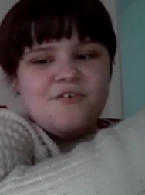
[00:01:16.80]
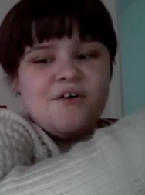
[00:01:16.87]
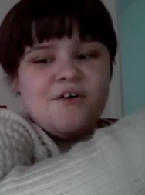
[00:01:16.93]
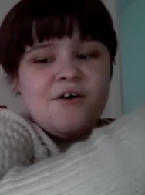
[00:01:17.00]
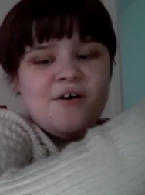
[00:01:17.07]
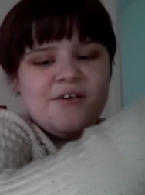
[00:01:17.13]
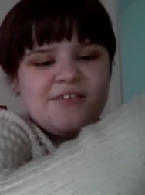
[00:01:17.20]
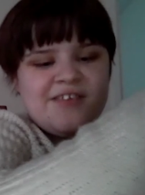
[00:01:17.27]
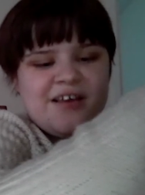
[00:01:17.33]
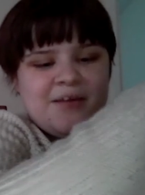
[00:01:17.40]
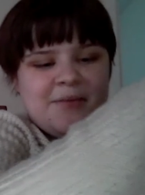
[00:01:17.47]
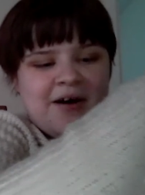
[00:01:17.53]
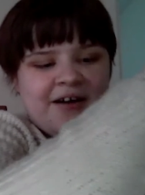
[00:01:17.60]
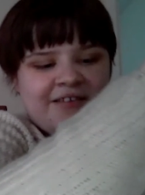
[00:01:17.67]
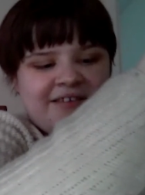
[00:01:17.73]
Four
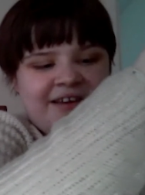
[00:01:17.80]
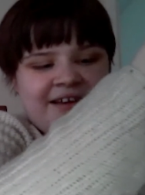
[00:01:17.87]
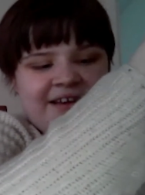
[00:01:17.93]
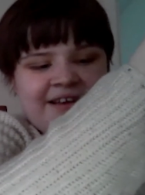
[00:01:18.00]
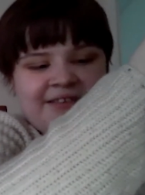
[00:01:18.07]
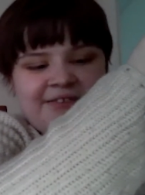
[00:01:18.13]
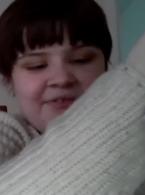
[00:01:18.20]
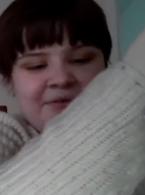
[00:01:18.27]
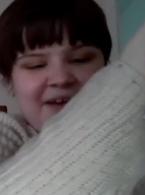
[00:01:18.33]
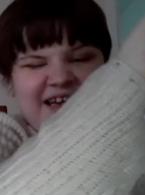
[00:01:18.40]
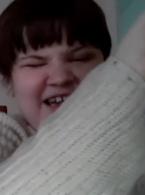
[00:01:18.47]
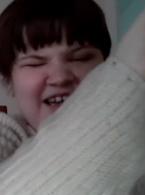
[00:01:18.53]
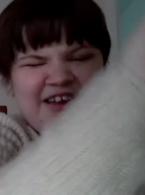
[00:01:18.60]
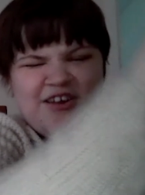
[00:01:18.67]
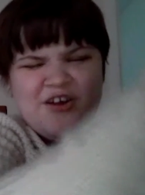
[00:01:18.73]
cinematic is
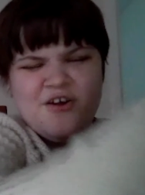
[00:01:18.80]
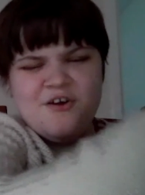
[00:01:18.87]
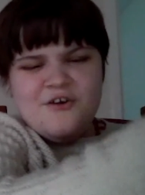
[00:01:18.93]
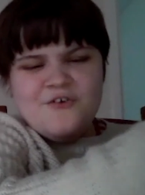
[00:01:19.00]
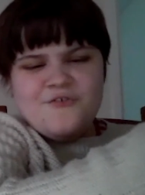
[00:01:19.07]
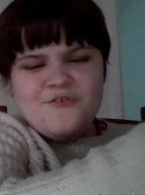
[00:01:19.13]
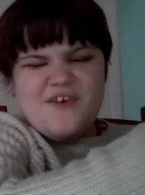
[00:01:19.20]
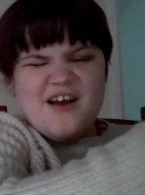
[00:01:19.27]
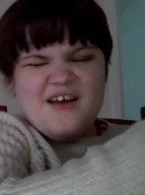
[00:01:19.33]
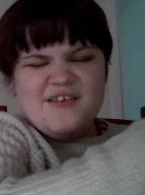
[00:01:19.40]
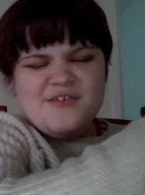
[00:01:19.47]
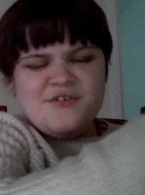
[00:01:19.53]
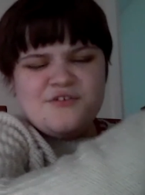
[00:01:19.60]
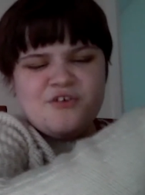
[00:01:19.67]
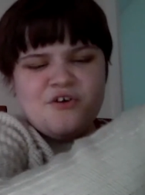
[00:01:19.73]
three new
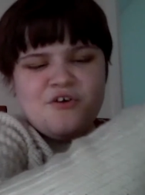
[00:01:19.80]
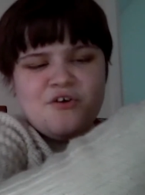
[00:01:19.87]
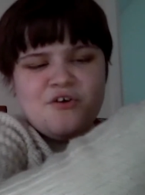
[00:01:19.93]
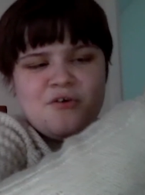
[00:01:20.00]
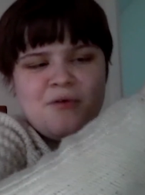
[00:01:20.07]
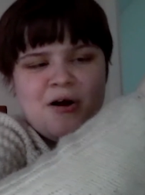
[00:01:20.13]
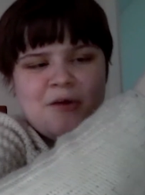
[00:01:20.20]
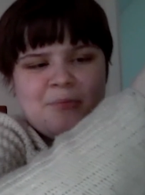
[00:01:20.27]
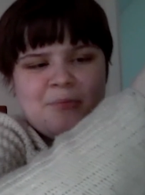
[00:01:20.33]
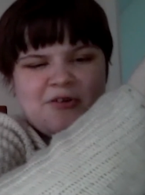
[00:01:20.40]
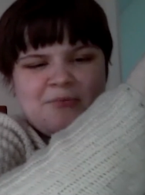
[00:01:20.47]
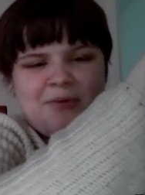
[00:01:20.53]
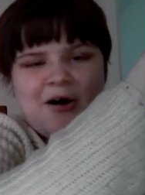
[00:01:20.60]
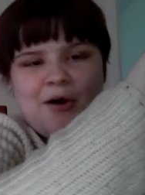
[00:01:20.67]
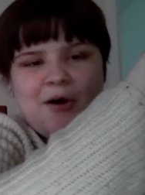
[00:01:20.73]
friends, two open
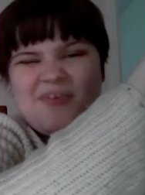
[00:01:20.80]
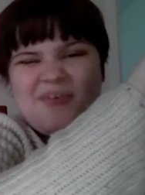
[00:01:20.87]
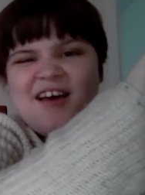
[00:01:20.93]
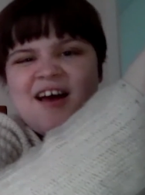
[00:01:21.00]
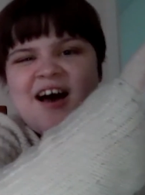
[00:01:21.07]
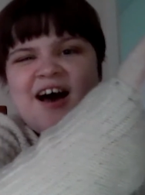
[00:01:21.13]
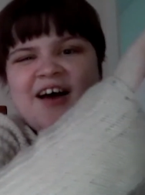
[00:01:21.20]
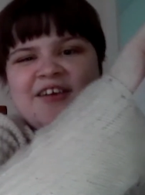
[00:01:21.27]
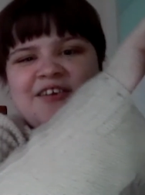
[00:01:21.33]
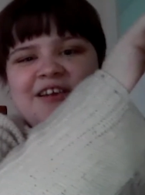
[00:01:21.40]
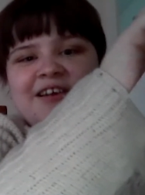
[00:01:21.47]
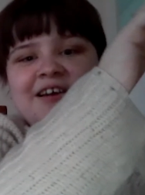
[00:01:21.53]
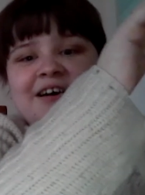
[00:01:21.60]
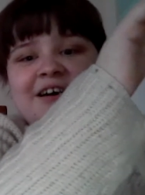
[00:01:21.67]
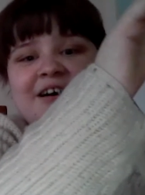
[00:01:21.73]
pubs, and a
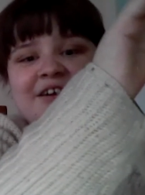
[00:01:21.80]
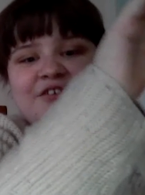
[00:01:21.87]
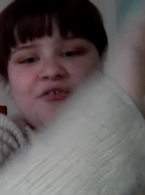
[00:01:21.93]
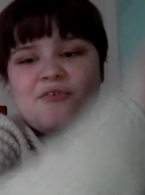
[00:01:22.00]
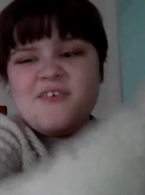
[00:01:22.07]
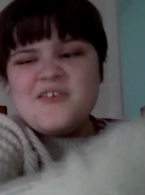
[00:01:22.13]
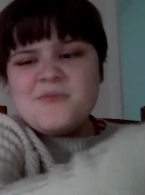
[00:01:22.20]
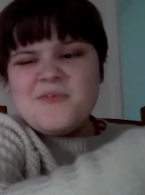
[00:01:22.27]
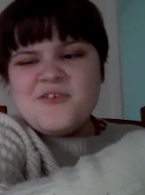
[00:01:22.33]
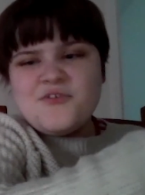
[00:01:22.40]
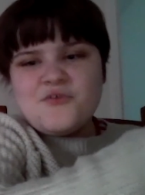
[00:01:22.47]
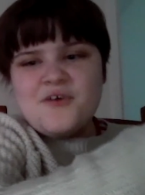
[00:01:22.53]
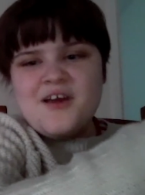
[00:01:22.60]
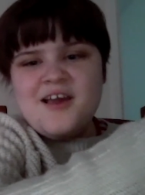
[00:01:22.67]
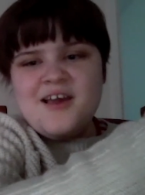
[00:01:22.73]
large Christmas
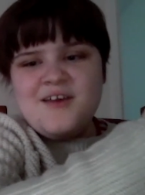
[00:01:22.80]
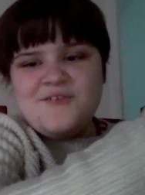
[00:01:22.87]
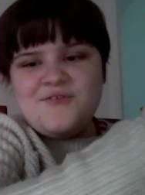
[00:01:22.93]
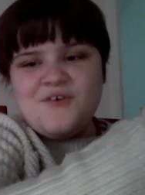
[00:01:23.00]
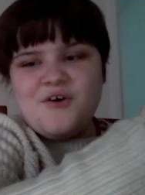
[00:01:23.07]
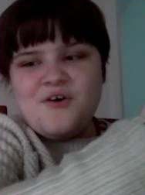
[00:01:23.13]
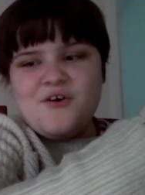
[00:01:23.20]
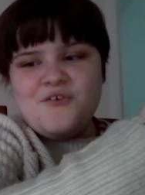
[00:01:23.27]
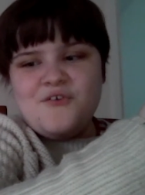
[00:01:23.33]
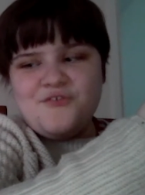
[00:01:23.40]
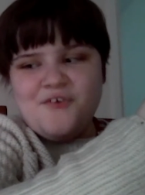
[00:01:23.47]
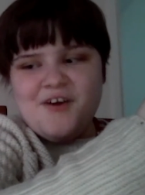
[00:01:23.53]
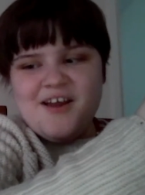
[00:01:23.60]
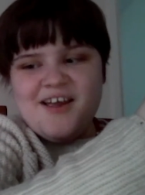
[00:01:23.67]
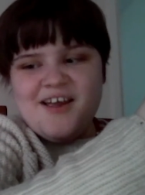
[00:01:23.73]
tree for
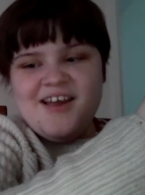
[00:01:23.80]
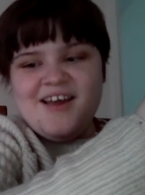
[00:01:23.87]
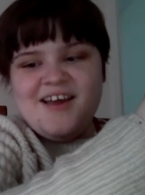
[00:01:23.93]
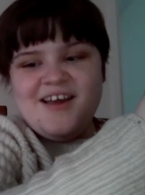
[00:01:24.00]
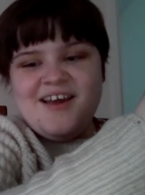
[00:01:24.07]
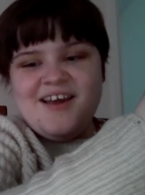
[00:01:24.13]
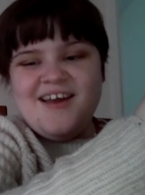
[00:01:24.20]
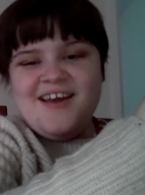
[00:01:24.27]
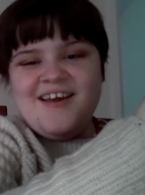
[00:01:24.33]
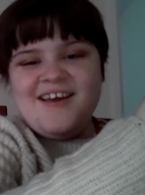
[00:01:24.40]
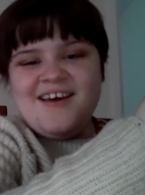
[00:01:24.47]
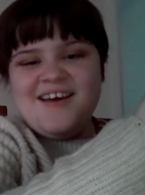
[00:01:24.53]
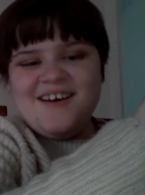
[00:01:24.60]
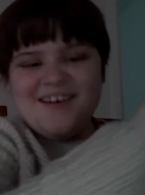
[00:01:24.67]
free.